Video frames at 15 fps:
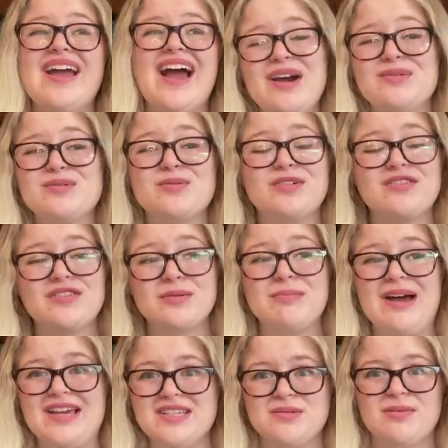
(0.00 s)
It was one of the
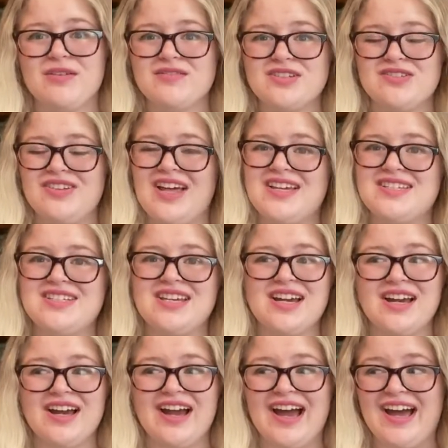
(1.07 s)
best months of last
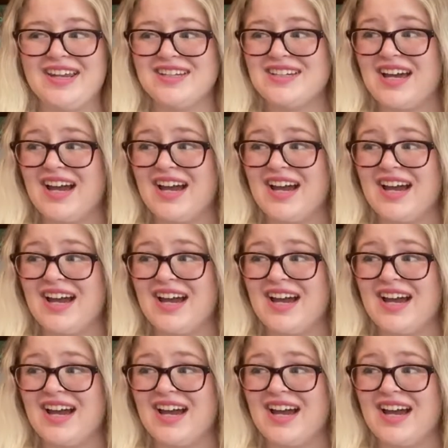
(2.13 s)
year and